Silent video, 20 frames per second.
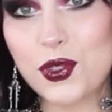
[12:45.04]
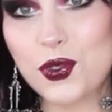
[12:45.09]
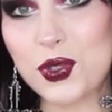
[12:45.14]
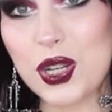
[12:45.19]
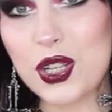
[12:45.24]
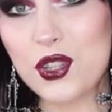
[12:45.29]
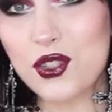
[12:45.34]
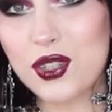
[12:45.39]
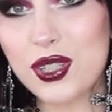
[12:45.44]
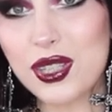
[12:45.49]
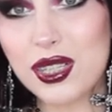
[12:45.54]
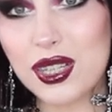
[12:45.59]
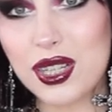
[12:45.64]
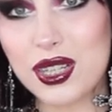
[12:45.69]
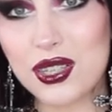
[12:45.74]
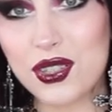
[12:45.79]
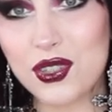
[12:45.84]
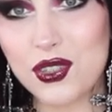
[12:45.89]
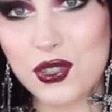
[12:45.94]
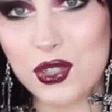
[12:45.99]

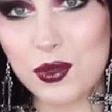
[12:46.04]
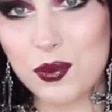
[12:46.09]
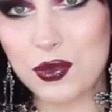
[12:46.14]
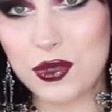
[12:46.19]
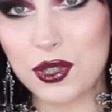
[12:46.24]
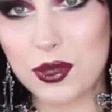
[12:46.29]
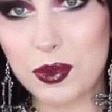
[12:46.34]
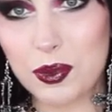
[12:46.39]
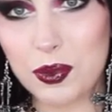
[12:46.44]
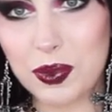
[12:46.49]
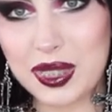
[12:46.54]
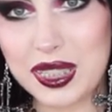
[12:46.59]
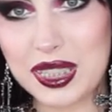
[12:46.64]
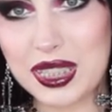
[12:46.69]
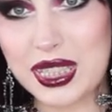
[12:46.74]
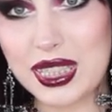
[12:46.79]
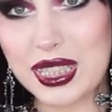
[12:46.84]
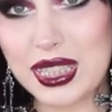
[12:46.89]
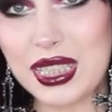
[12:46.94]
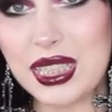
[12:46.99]
stretchy, as you can
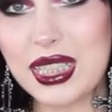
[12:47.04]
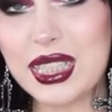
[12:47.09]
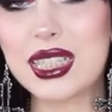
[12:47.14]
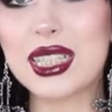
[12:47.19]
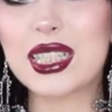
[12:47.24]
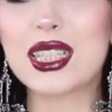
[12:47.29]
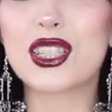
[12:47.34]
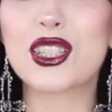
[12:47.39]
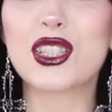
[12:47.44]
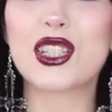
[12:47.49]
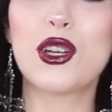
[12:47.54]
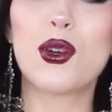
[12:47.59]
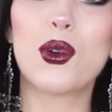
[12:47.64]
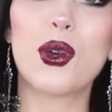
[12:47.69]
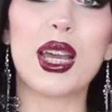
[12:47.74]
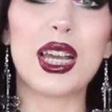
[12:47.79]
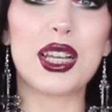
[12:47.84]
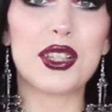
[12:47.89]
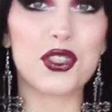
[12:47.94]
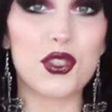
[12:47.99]
probably see,
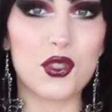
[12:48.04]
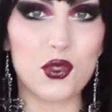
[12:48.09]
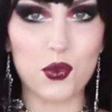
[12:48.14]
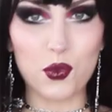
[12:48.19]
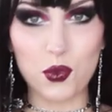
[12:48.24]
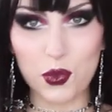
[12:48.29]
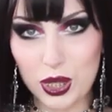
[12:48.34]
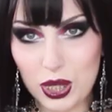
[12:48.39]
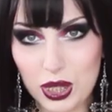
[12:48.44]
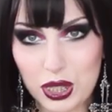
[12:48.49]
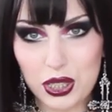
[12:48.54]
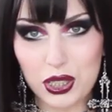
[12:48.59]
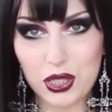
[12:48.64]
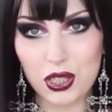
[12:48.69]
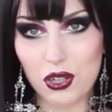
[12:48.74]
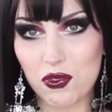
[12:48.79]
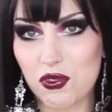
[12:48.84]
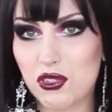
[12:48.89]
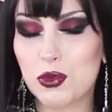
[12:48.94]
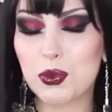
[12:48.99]
so it's really
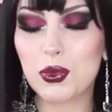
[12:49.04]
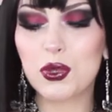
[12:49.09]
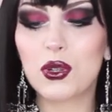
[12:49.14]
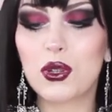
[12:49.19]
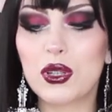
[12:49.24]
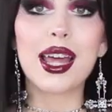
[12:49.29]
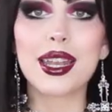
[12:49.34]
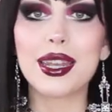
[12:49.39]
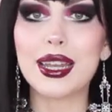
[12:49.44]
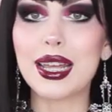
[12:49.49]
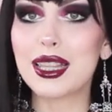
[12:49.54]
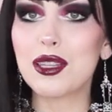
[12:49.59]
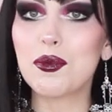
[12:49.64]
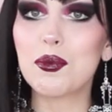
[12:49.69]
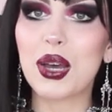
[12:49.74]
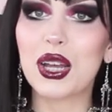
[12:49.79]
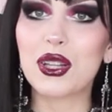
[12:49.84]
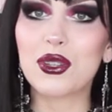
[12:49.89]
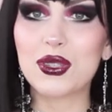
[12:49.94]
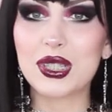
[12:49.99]
comfortable.
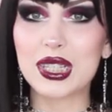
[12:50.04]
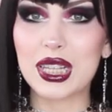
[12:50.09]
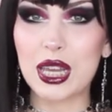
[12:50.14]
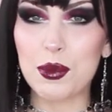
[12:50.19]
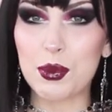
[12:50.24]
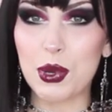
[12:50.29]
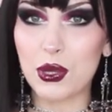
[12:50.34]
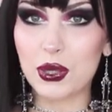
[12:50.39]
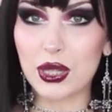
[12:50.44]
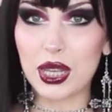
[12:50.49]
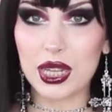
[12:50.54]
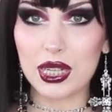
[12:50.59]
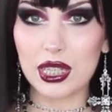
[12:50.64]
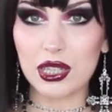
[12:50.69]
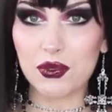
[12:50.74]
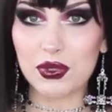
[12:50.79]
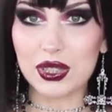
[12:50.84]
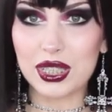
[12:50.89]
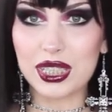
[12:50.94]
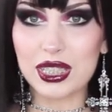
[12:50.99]
Nothing bad to say about
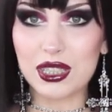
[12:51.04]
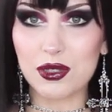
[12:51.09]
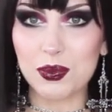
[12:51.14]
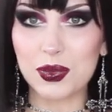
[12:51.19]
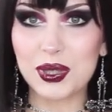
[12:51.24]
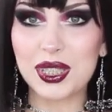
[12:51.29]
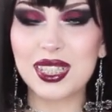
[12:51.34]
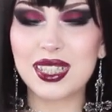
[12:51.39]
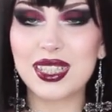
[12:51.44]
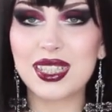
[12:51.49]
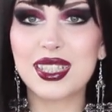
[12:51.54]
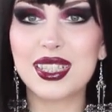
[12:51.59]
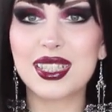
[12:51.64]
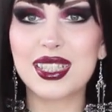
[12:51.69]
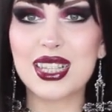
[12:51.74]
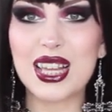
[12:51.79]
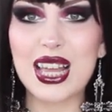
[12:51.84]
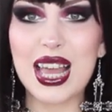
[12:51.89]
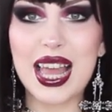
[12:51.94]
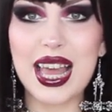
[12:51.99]
any of these
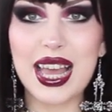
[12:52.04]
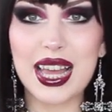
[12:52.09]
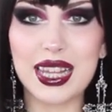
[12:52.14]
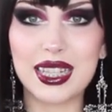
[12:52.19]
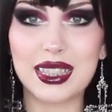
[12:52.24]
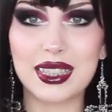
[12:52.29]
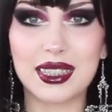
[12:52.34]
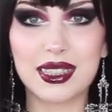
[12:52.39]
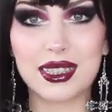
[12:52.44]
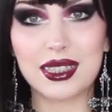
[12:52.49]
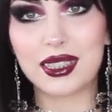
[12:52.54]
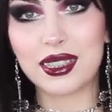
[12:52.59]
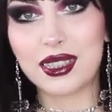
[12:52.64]
pieces, and